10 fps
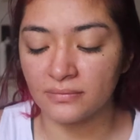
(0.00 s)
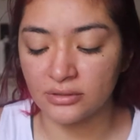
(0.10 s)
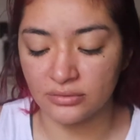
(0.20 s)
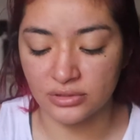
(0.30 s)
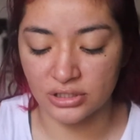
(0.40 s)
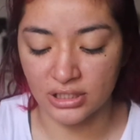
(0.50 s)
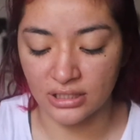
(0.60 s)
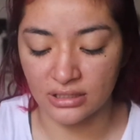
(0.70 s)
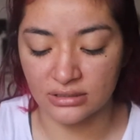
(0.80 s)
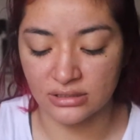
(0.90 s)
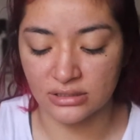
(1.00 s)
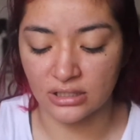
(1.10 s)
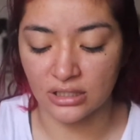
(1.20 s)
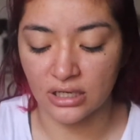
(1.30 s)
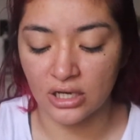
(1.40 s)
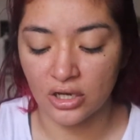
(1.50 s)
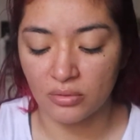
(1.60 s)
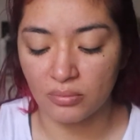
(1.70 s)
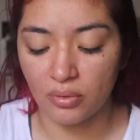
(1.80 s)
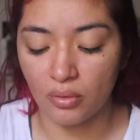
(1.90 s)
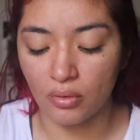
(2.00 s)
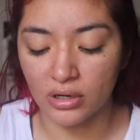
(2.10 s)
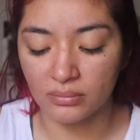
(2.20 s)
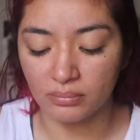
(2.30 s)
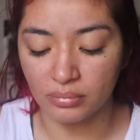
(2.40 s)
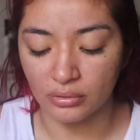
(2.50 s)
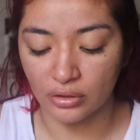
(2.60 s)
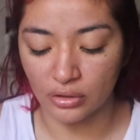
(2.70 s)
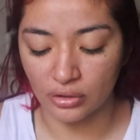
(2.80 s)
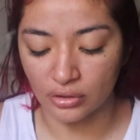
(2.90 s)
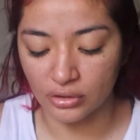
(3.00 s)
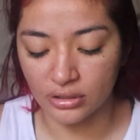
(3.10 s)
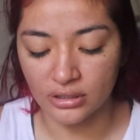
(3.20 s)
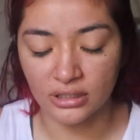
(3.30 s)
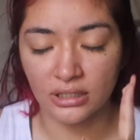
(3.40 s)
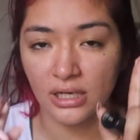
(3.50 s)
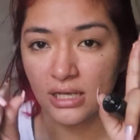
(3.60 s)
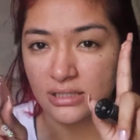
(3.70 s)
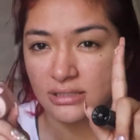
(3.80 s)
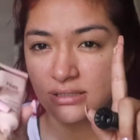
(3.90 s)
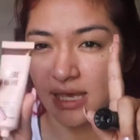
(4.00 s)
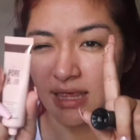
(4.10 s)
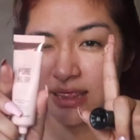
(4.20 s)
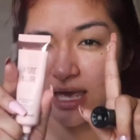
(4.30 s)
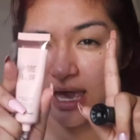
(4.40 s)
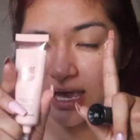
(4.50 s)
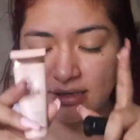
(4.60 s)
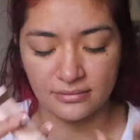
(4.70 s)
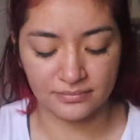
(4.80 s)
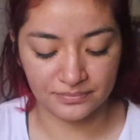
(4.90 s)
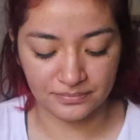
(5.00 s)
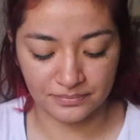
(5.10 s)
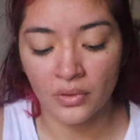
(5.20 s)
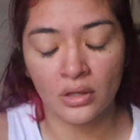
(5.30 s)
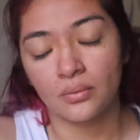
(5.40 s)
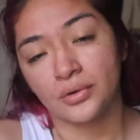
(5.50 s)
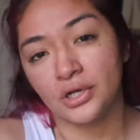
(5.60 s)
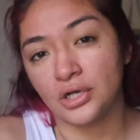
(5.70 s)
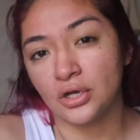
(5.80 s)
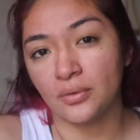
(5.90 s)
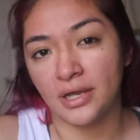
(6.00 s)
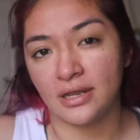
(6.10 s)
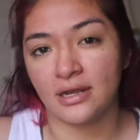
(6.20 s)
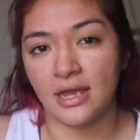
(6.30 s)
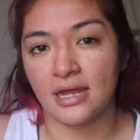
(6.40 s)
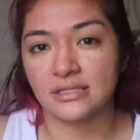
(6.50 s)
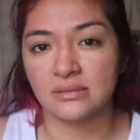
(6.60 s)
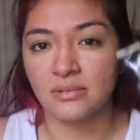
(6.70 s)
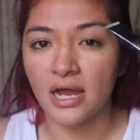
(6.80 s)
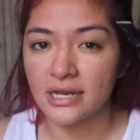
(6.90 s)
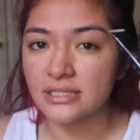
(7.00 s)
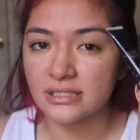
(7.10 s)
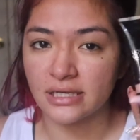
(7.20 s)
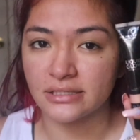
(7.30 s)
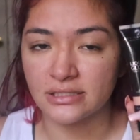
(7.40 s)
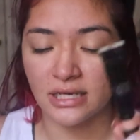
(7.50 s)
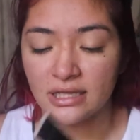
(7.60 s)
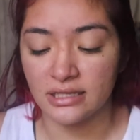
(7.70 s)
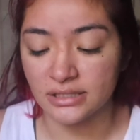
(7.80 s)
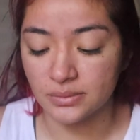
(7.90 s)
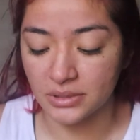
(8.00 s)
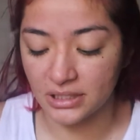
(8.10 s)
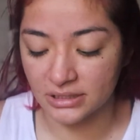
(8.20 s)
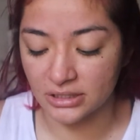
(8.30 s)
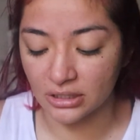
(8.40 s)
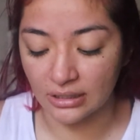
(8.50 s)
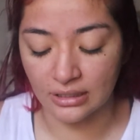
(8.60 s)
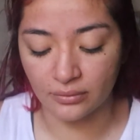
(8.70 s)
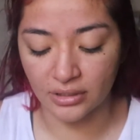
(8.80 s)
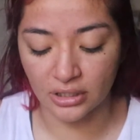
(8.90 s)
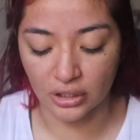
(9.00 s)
Revolution. This is the Pore Blur. It's like that. We're going to go ahead and add some Anastasia. And this one is their Liquid